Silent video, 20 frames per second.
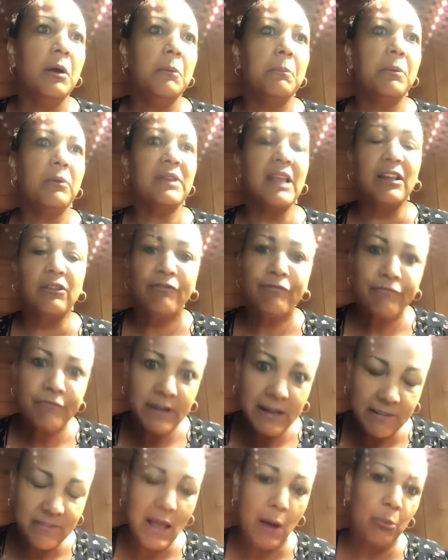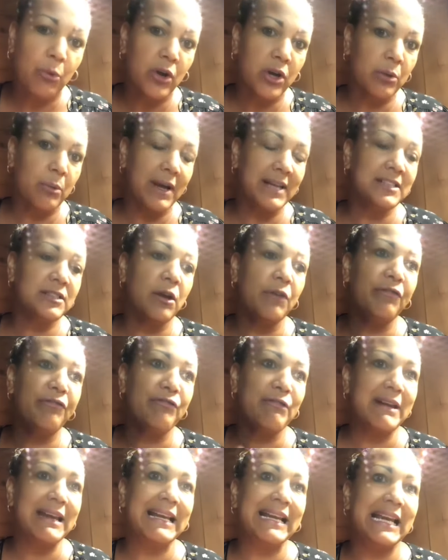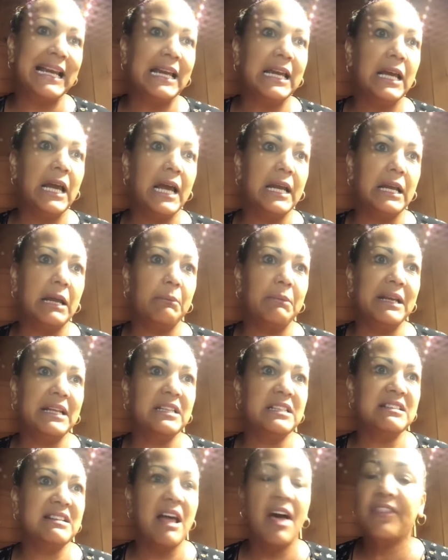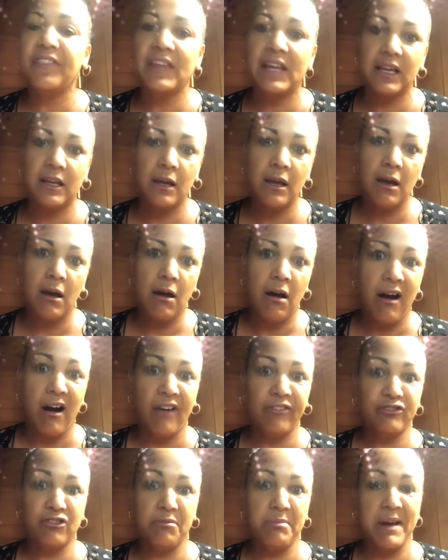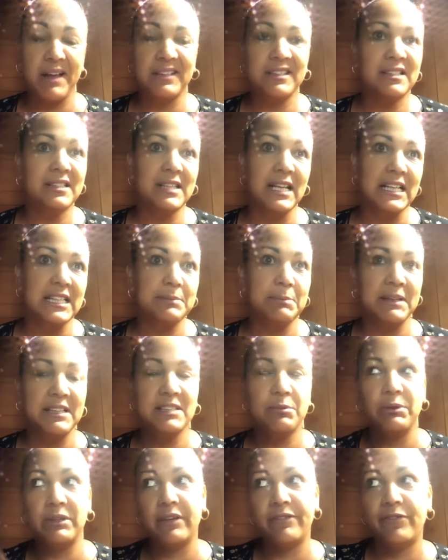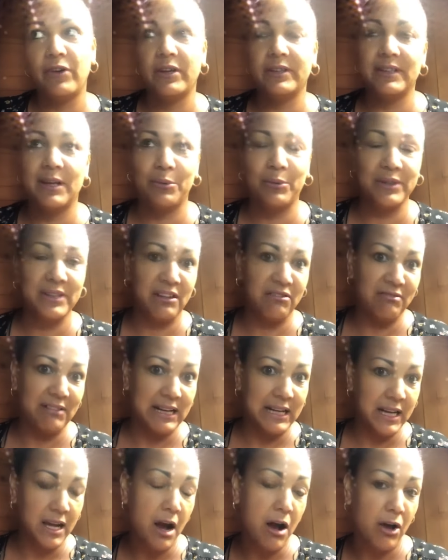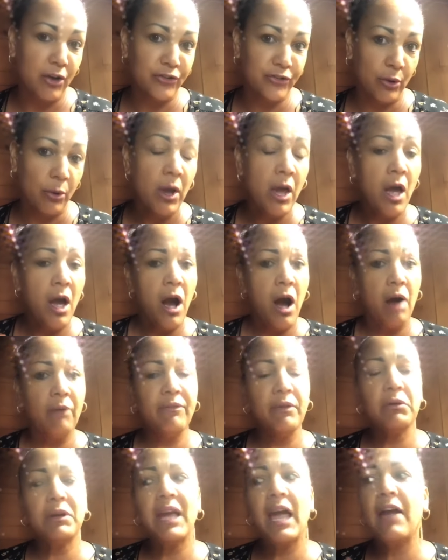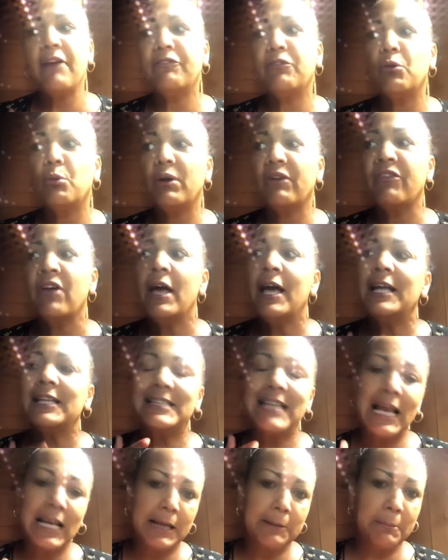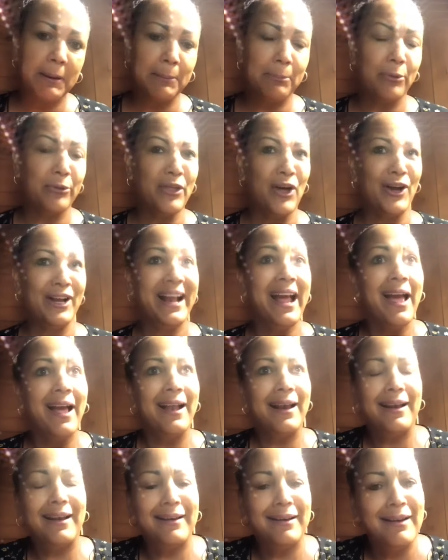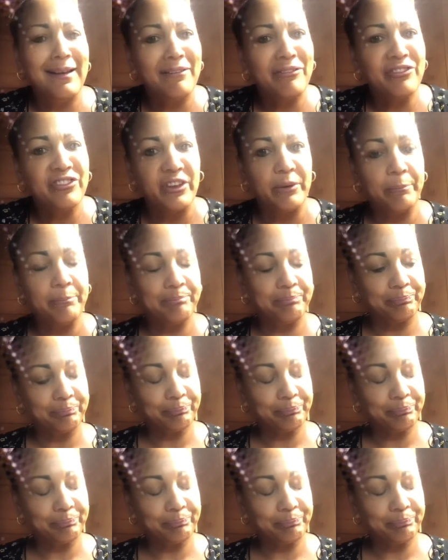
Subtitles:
But they give that word away so freely, and it means nothing after about 6 months when you find out what they really are. So I'm very careful with telling people that I love them.